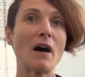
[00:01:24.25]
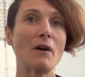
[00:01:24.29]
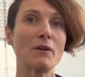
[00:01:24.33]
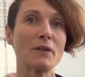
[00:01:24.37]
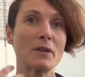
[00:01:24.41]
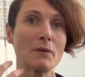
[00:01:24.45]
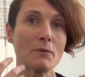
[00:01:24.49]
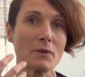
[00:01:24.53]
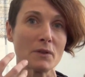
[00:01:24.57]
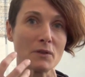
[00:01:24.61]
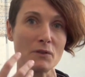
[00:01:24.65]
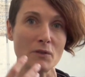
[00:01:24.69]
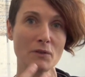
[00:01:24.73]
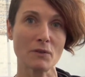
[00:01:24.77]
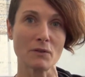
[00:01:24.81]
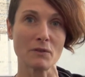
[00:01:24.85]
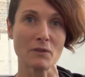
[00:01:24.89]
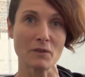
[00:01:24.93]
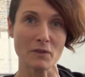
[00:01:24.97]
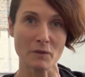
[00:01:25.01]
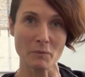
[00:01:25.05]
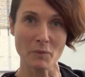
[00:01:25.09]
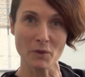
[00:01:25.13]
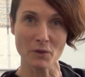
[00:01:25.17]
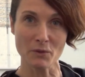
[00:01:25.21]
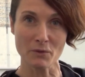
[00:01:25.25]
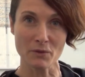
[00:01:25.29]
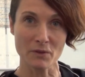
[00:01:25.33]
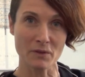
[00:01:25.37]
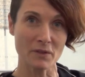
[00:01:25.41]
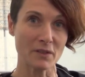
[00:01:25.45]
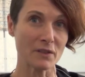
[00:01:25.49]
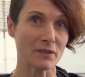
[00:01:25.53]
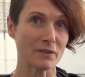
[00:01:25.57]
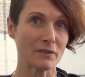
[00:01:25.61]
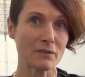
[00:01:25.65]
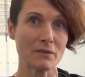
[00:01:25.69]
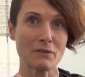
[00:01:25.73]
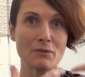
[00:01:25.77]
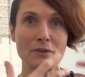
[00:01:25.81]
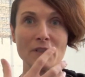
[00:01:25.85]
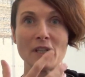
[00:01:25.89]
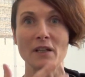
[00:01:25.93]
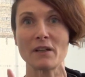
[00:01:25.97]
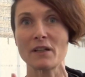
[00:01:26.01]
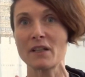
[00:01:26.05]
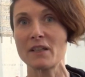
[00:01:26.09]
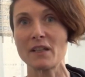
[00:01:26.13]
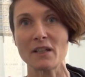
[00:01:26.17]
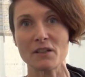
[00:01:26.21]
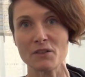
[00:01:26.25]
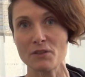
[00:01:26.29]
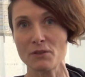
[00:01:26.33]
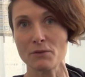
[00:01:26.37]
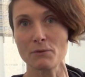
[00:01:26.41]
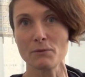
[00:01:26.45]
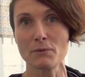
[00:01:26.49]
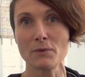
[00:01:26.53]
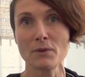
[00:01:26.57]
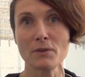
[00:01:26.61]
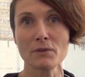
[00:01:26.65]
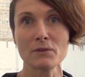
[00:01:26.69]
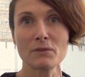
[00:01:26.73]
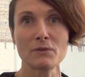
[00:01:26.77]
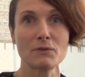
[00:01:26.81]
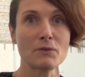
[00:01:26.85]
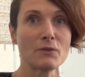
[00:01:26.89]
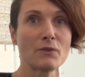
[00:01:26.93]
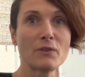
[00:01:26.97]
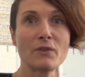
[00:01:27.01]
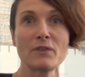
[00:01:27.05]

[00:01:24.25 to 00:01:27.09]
how they want to contribute to the architectural world, to